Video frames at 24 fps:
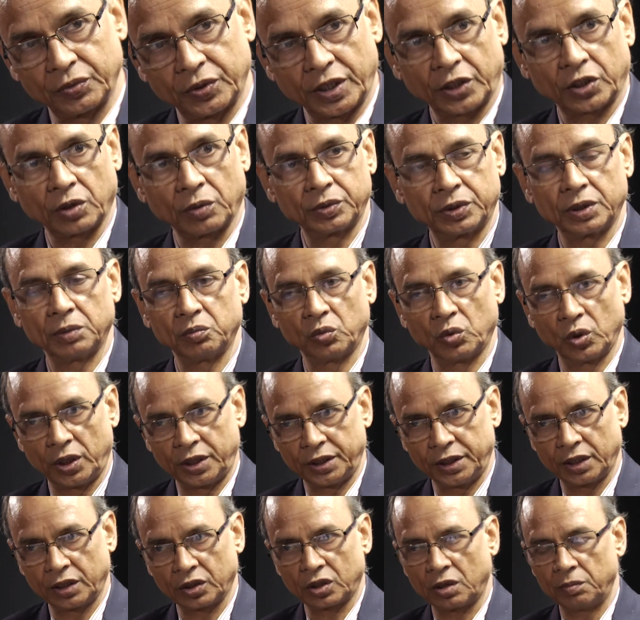that of the
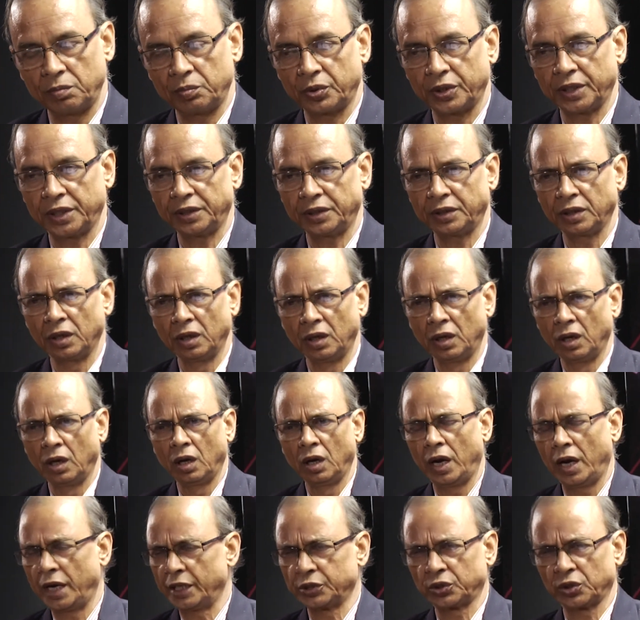Mullerian component,
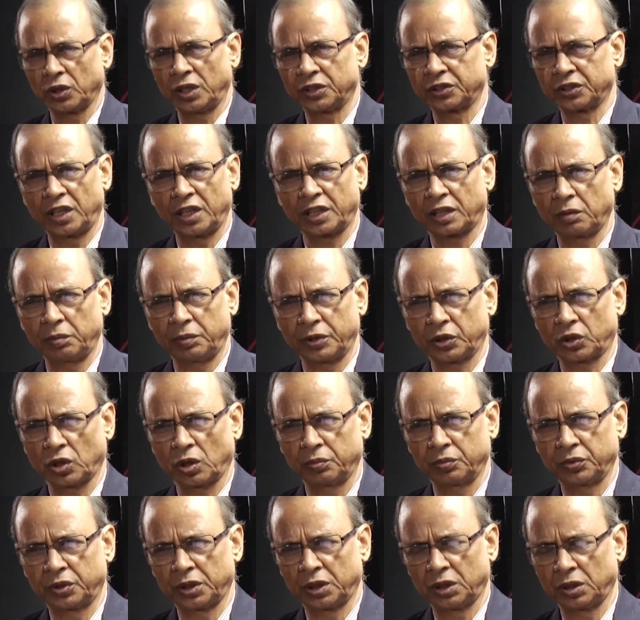as well as little bit
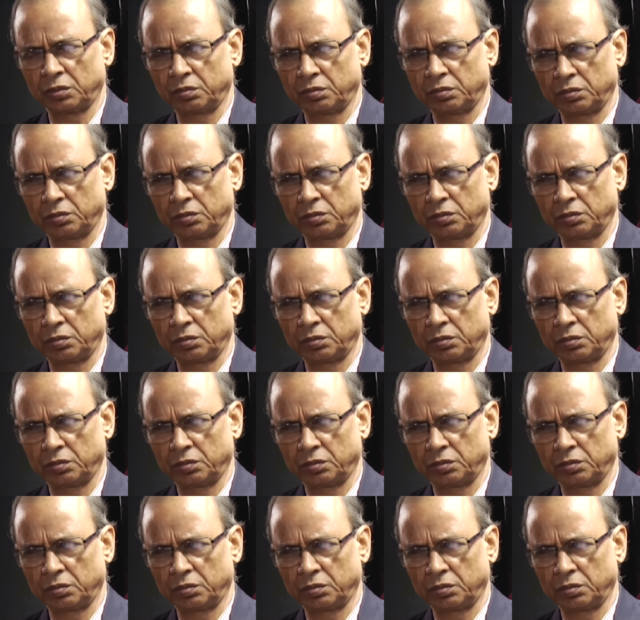of the